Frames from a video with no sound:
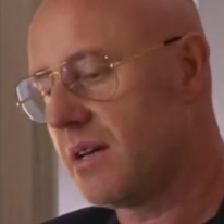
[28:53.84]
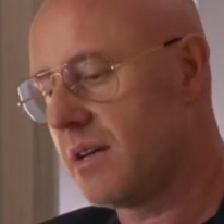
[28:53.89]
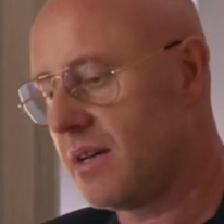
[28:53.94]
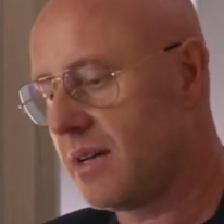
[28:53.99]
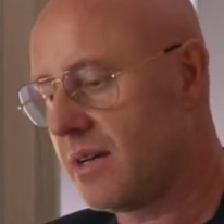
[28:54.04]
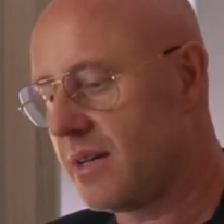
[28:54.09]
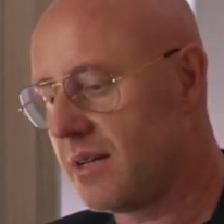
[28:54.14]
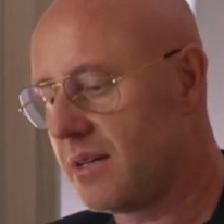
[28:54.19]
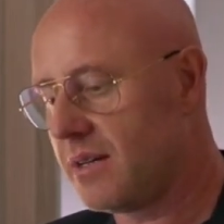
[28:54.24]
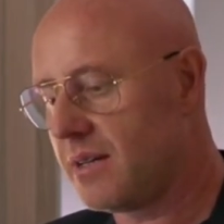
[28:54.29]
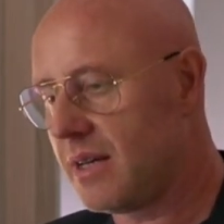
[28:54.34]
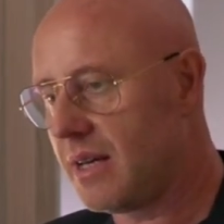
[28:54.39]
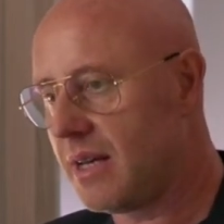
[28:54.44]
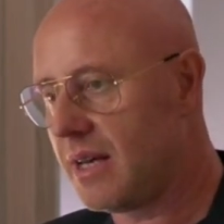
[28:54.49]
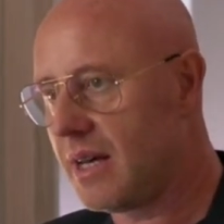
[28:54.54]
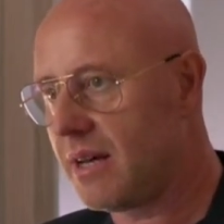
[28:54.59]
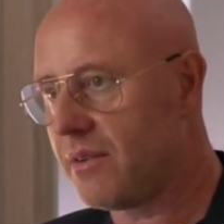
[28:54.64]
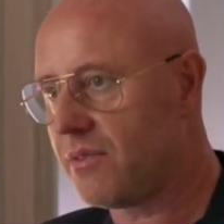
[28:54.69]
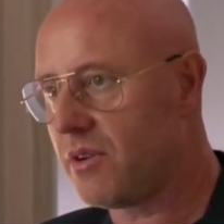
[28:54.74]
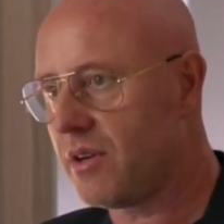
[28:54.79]
And they
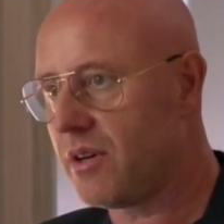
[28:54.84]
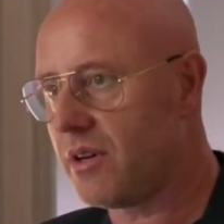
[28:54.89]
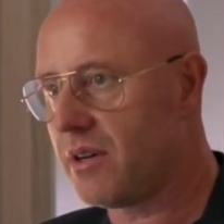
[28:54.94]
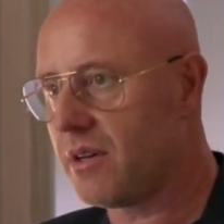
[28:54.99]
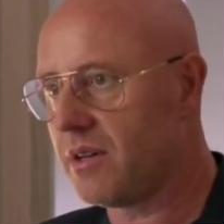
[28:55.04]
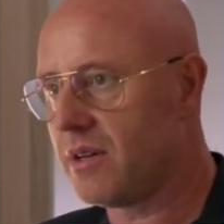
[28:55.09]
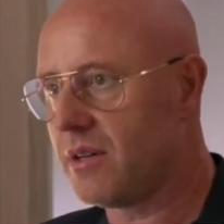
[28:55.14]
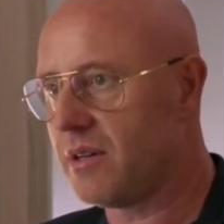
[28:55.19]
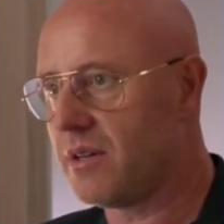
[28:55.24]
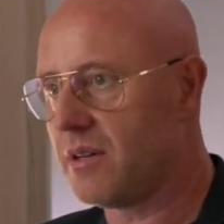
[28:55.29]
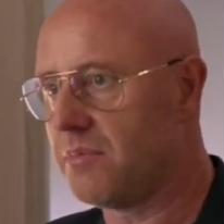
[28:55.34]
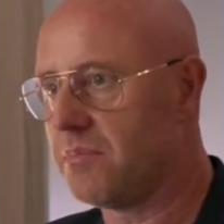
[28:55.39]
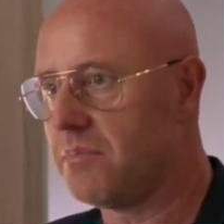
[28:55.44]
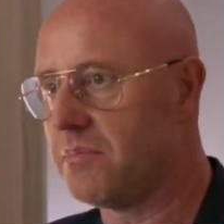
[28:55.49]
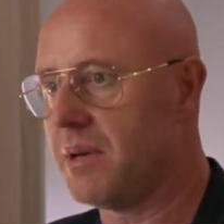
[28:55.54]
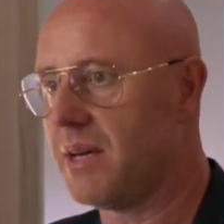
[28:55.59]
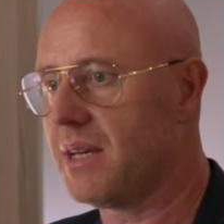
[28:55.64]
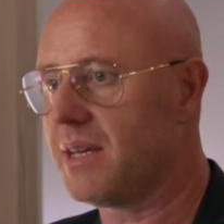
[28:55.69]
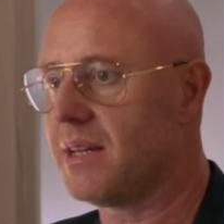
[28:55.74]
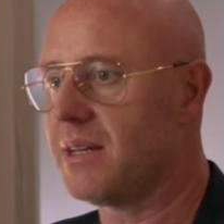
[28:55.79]
have a
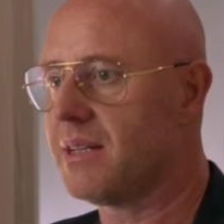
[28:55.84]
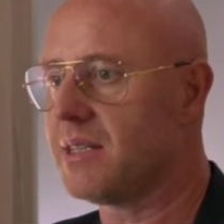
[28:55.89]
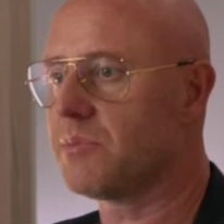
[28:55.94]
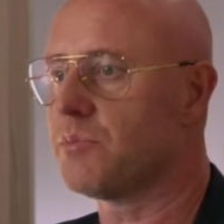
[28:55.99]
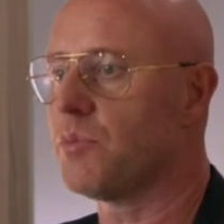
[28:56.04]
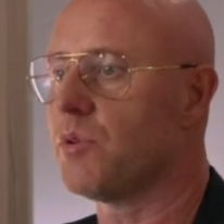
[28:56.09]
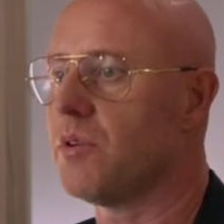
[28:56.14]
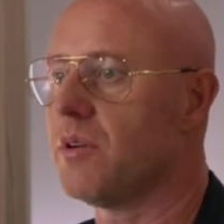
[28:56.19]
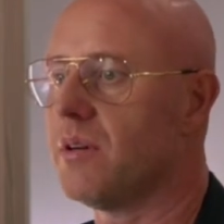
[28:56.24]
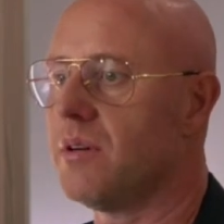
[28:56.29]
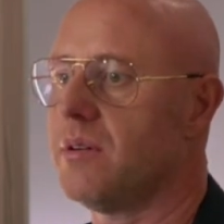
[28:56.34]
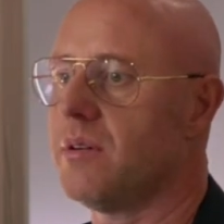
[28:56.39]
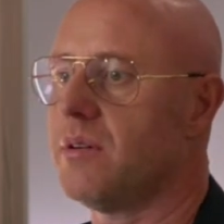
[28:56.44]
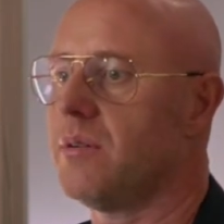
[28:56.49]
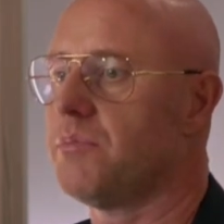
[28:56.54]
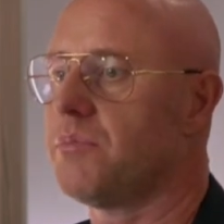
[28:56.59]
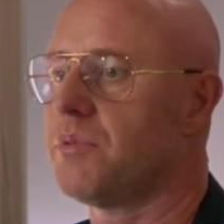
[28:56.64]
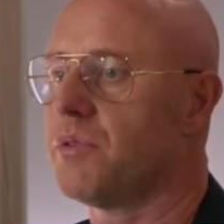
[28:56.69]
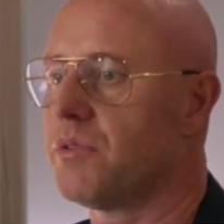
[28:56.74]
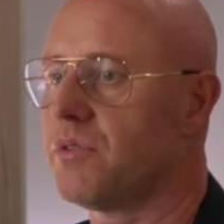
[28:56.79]
mechanism or a
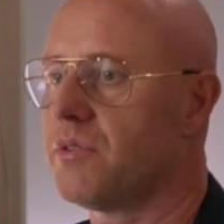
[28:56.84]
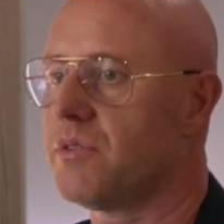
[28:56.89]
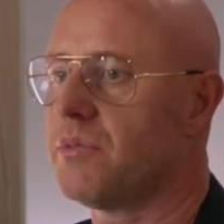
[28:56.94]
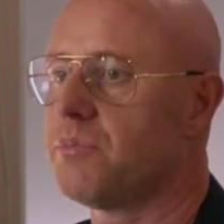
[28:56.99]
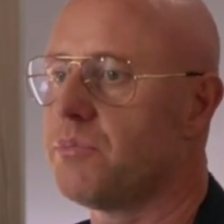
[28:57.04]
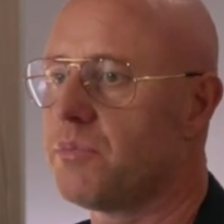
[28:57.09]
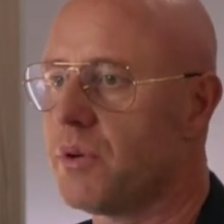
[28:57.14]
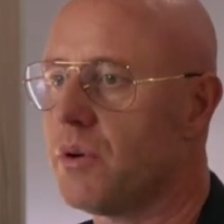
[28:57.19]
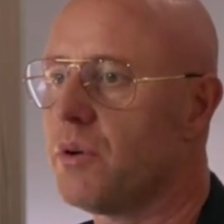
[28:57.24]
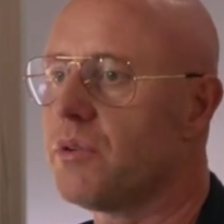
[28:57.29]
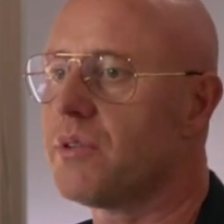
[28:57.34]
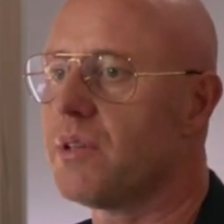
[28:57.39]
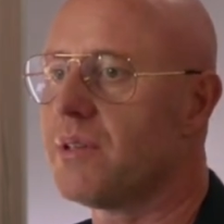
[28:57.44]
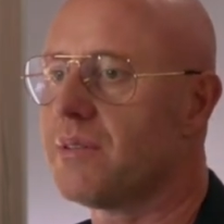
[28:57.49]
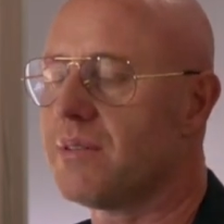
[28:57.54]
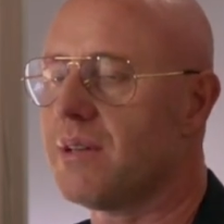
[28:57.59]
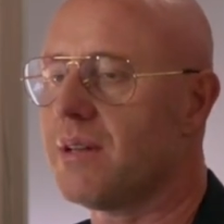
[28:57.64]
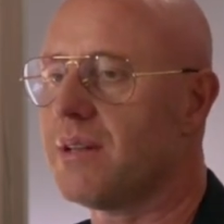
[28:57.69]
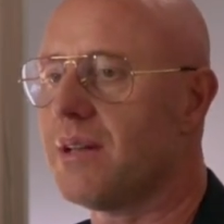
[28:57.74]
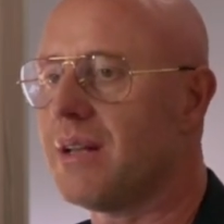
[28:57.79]

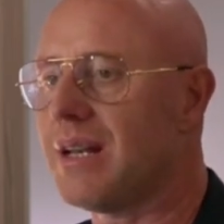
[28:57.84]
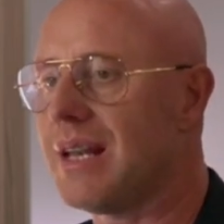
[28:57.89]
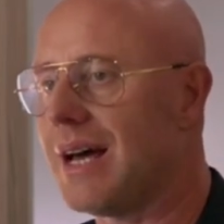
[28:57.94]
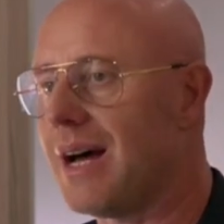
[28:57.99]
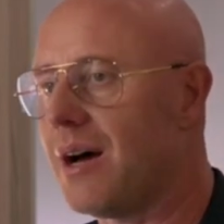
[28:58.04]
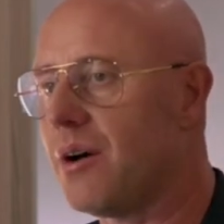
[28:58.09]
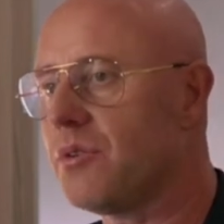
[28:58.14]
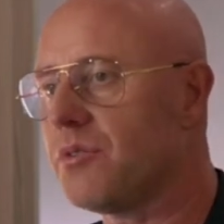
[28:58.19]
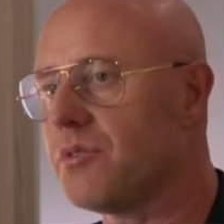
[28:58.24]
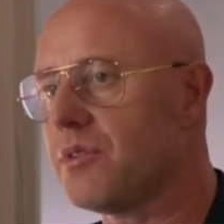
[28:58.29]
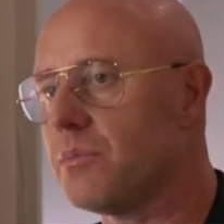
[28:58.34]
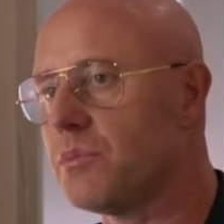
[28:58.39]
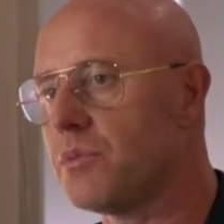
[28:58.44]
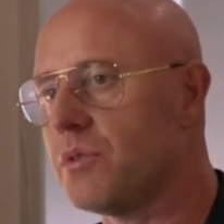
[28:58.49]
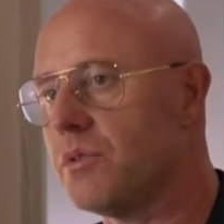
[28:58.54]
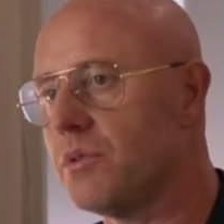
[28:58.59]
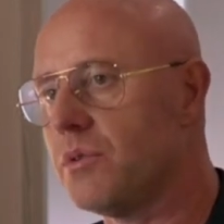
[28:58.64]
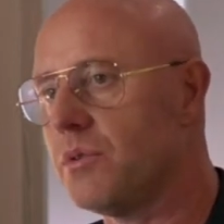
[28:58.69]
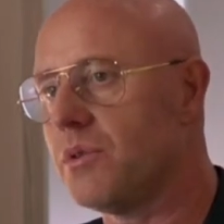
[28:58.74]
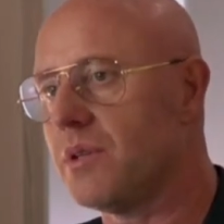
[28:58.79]
process that allows them to
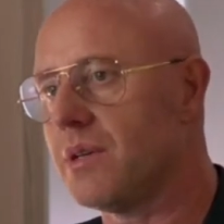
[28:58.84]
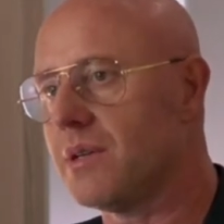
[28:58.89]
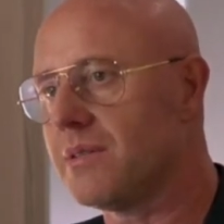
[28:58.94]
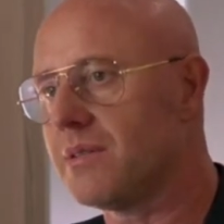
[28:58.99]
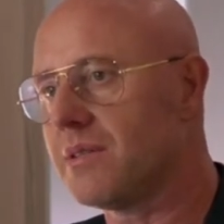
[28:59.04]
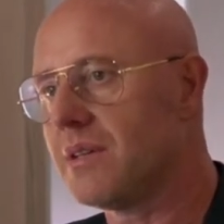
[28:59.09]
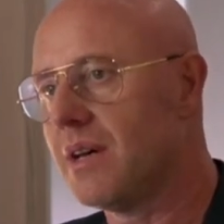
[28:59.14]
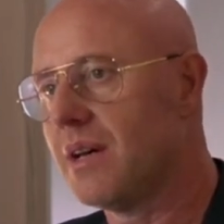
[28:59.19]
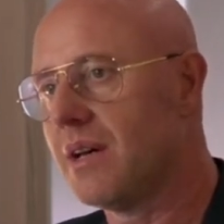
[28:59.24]
do this